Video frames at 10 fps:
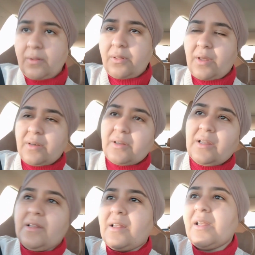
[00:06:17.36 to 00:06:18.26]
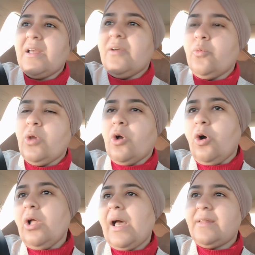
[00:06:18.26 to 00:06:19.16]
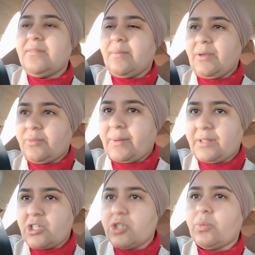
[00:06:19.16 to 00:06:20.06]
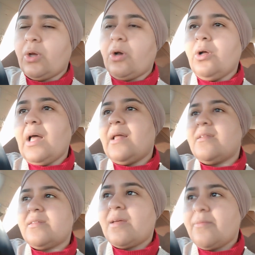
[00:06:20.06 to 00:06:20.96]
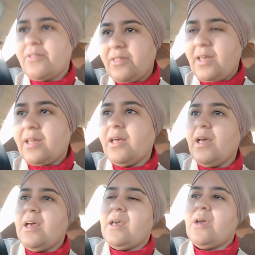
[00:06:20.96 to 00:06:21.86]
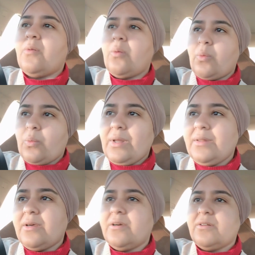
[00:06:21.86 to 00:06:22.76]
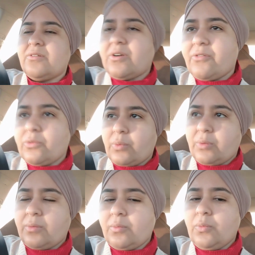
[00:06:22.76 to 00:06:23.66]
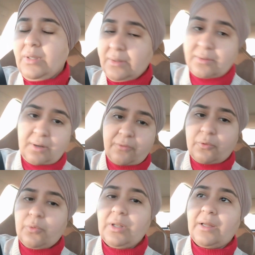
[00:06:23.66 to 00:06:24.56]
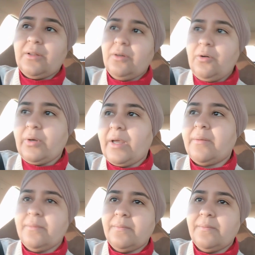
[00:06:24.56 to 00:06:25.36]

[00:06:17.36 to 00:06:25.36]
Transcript: Then it's like we all had the same expectation, we all had the same thing, and when we went there and discovered what we discovered, we're like, okay,